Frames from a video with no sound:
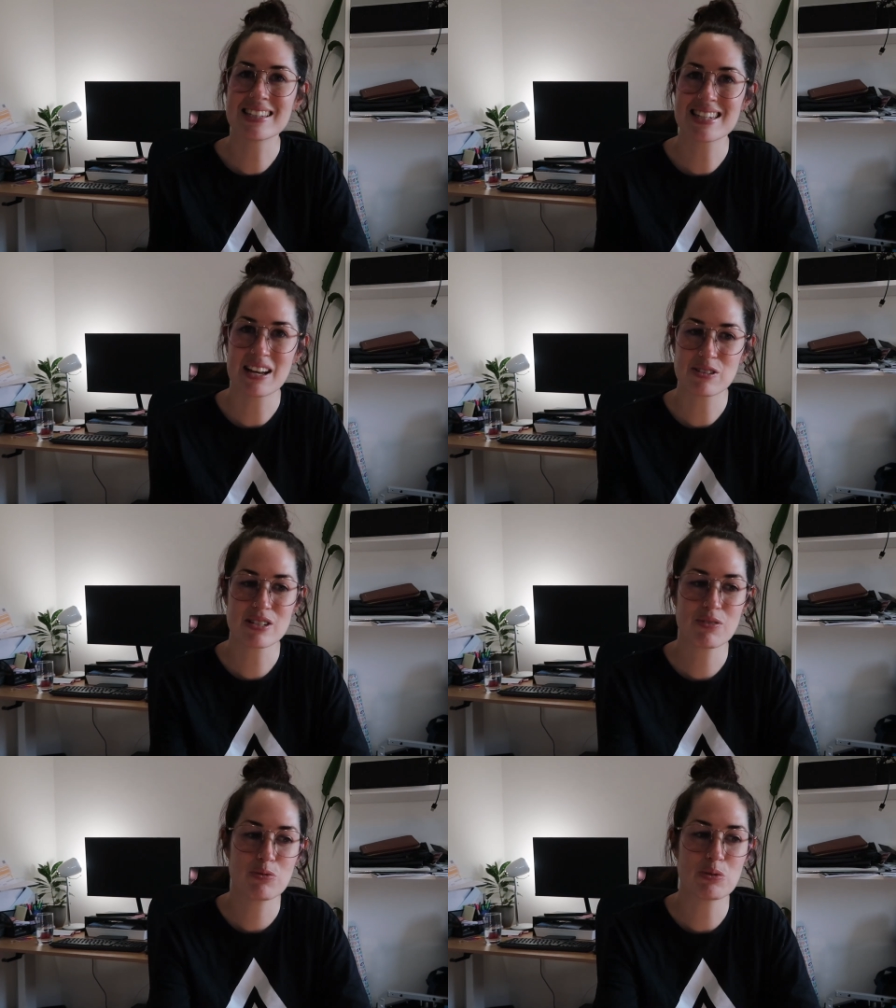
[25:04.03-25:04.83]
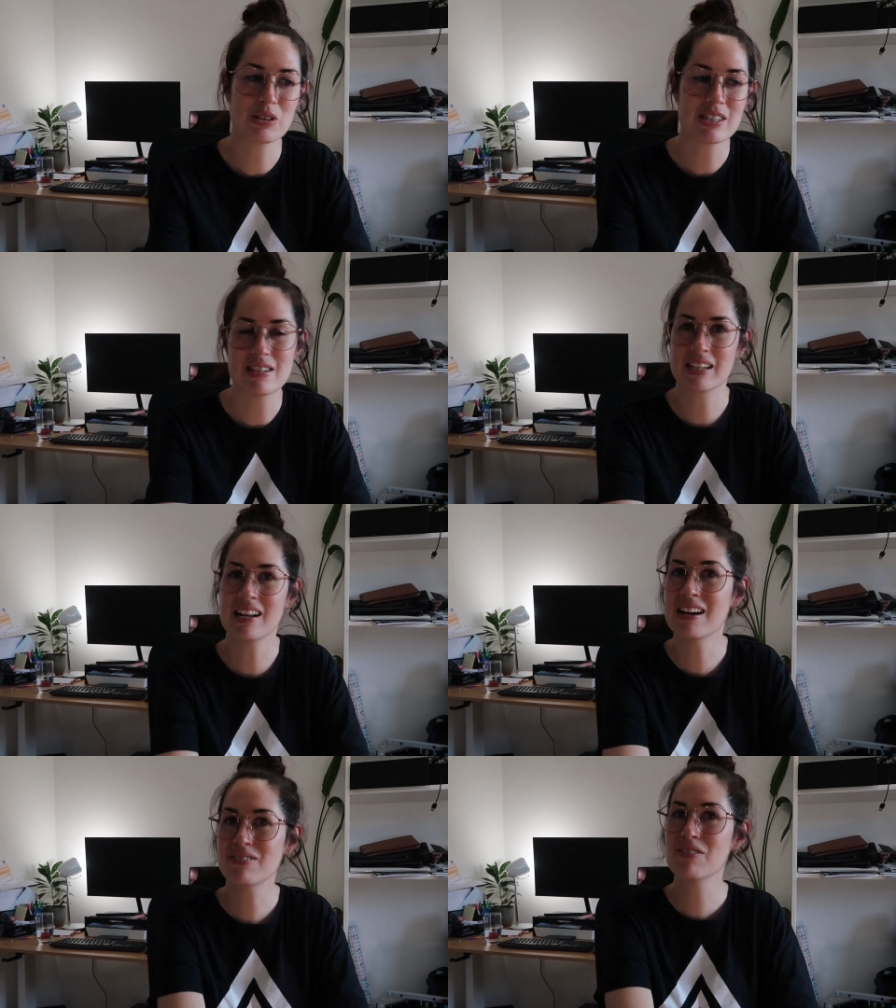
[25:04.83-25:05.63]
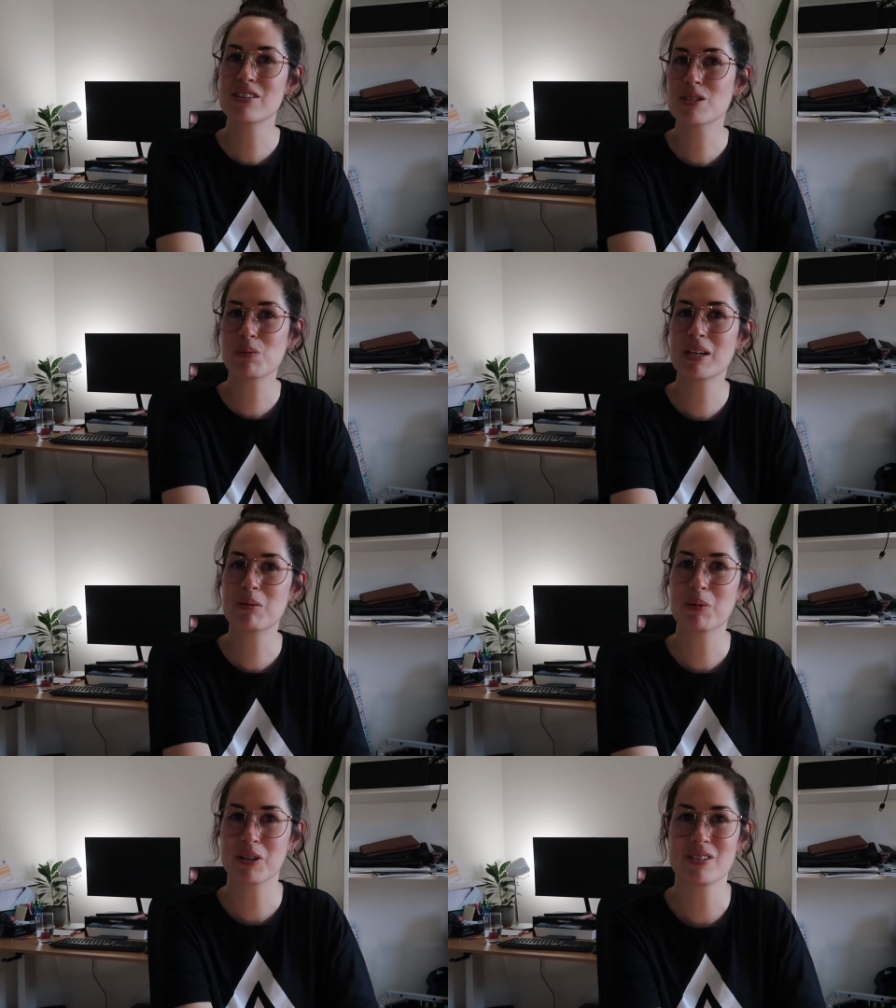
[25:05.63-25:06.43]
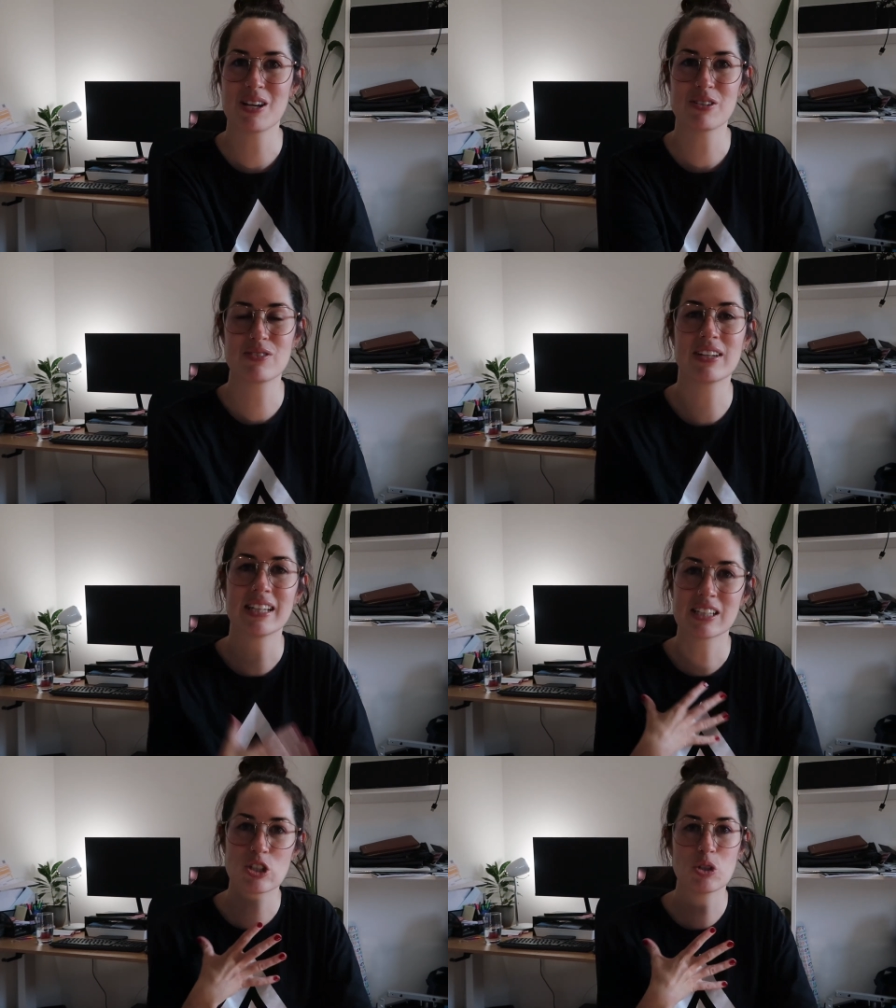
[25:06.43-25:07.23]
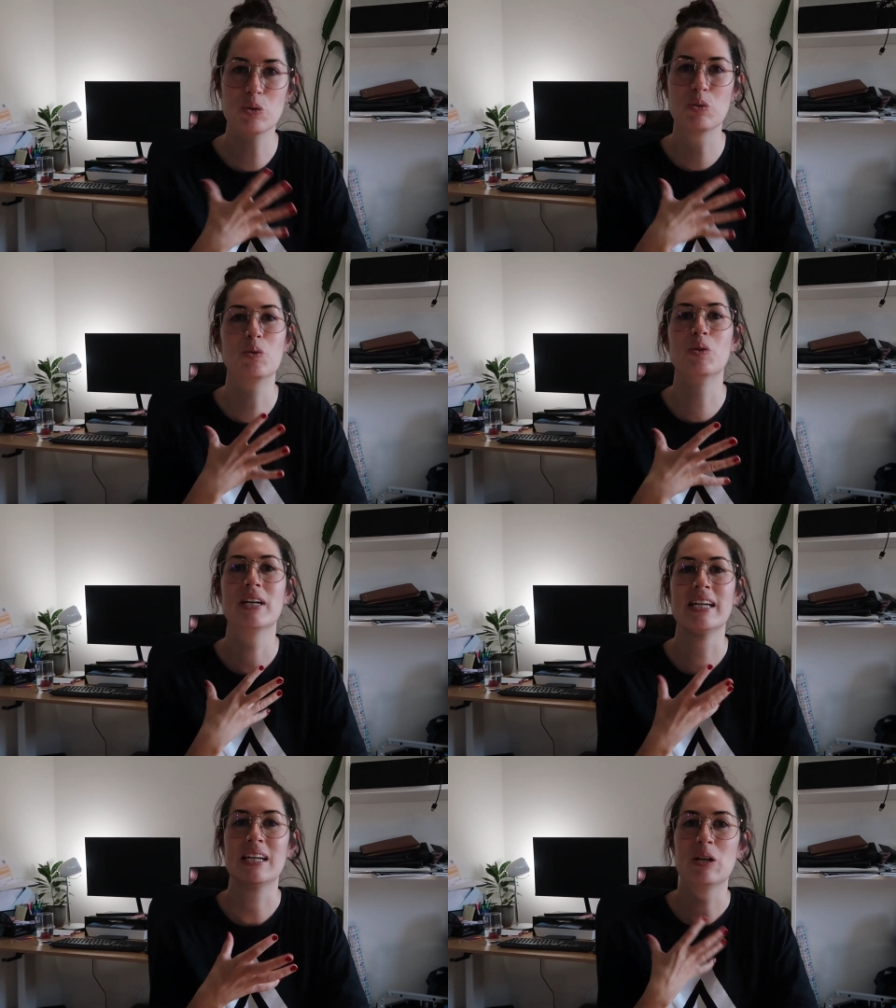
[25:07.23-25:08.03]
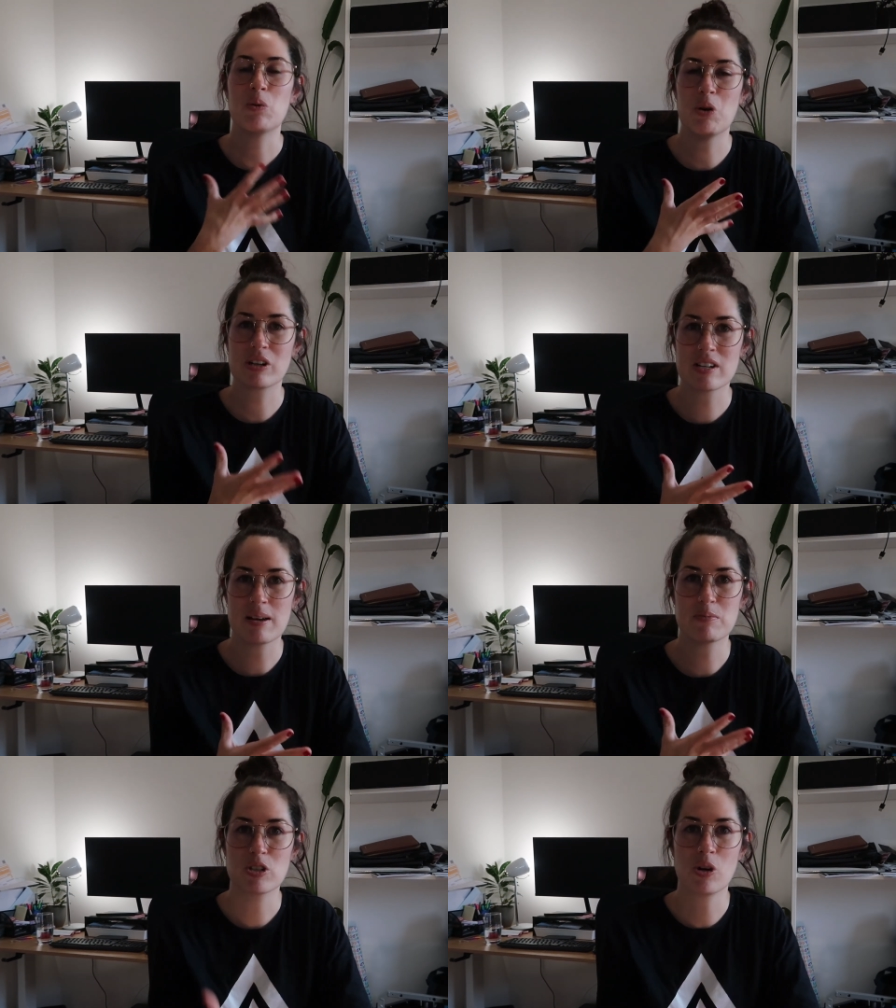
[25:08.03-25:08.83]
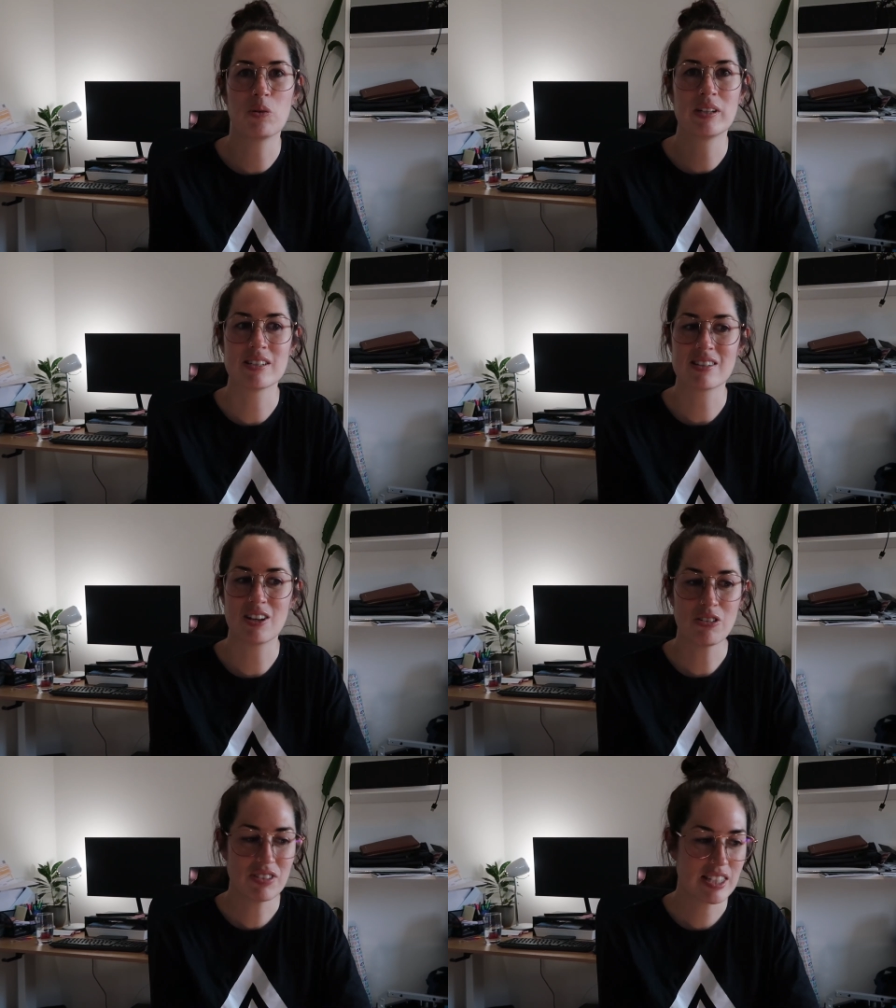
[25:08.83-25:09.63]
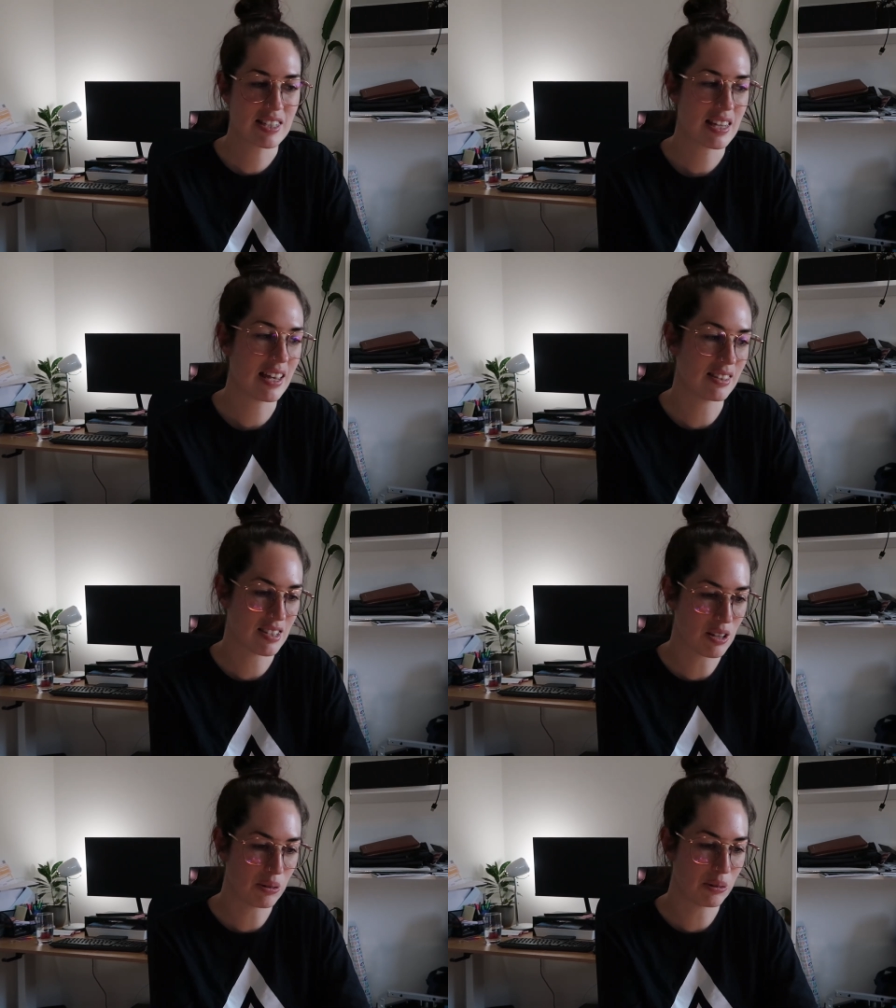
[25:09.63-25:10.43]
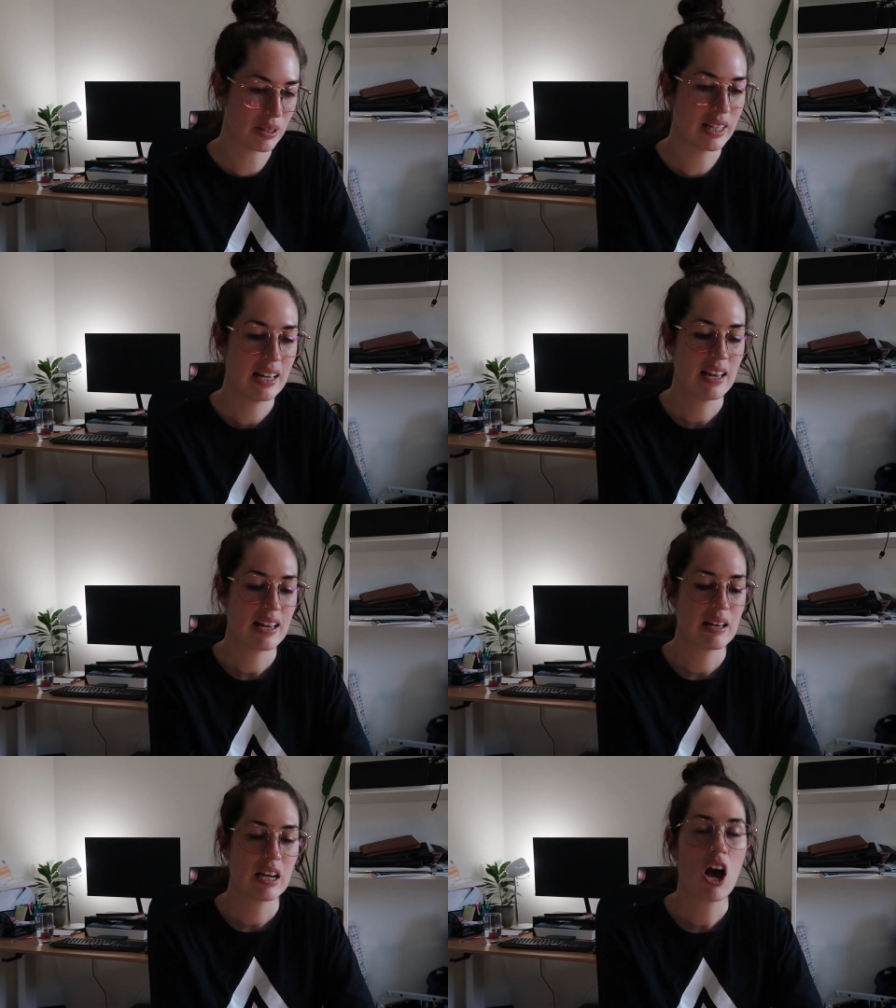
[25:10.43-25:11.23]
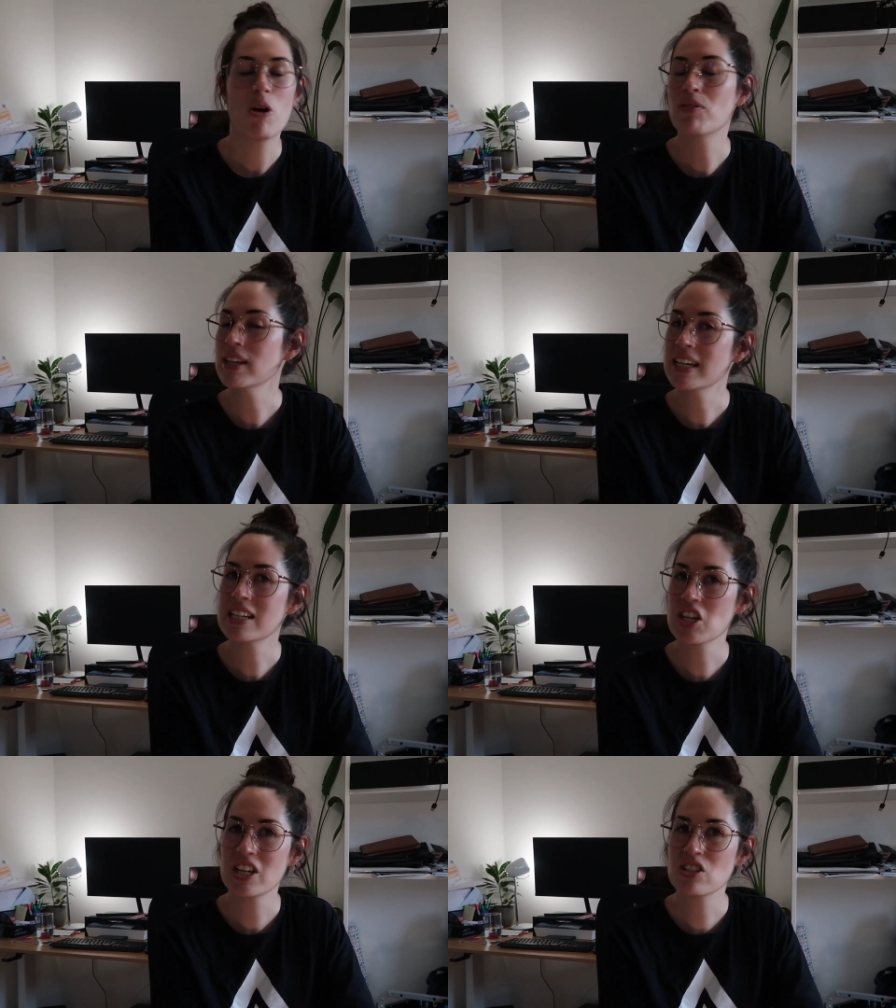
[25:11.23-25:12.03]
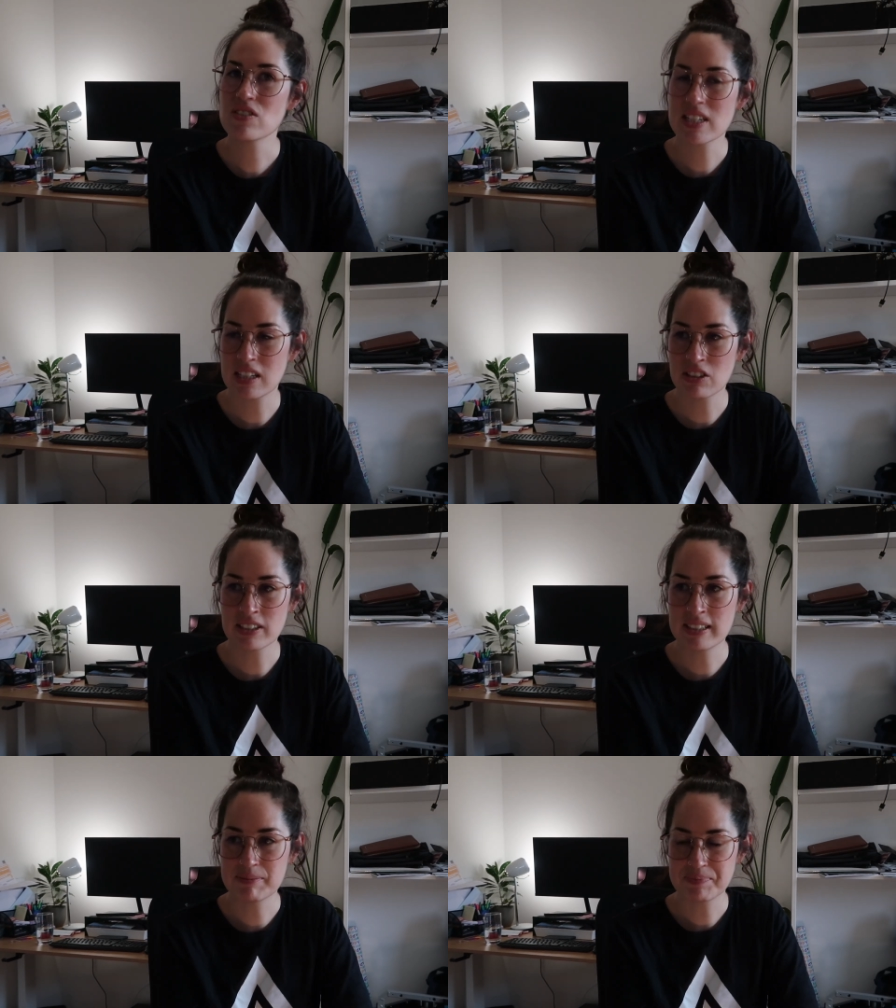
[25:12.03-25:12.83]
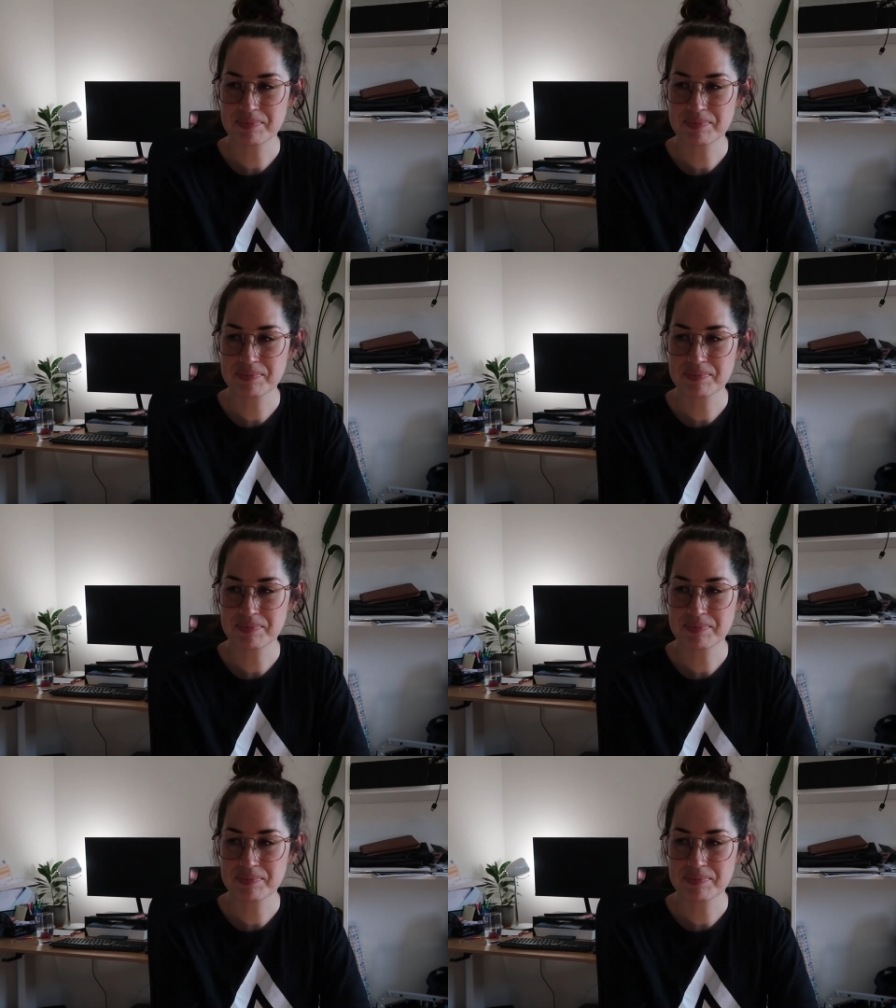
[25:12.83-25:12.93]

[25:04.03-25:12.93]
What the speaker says: this house for the second half of this week because I was feeling too worked up to go into the office, and so hopefully get a change of scenery.